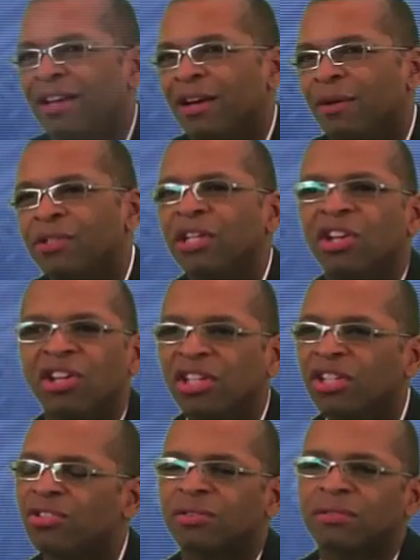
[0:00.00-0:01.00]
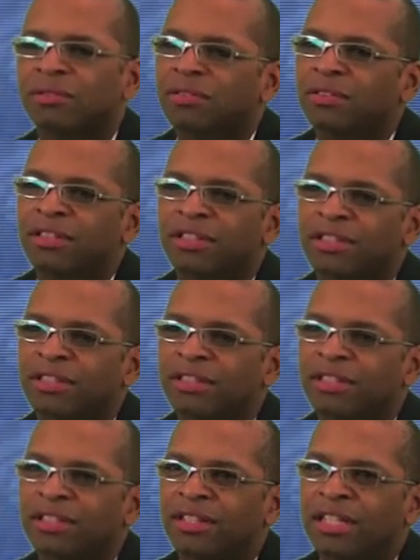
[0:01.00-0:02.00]
I would say collegial.
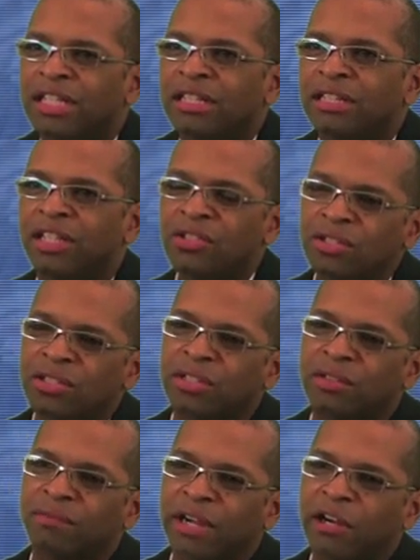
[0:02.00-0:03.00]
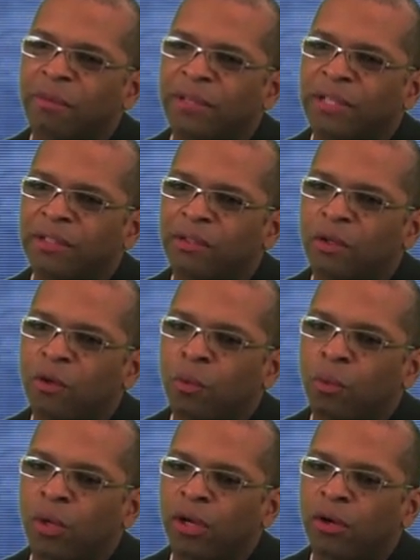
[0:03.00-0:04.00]
This is an environment
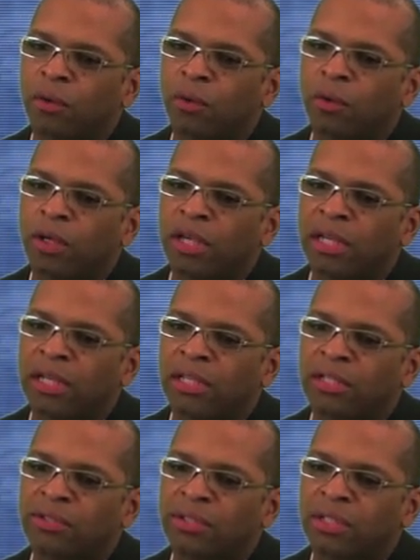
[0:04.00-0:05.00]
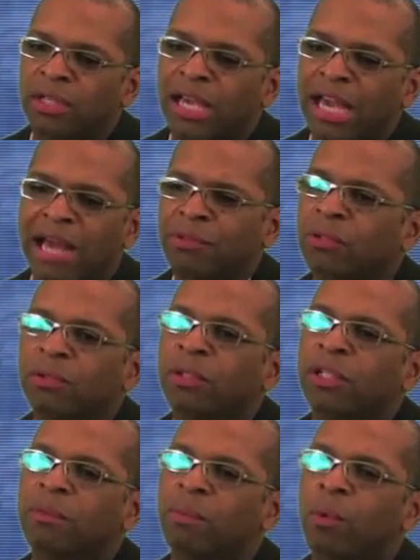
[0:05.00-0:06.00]
where it is
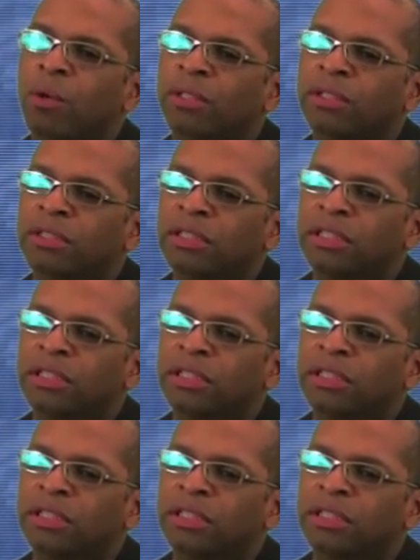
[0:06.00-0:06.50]
absolutely important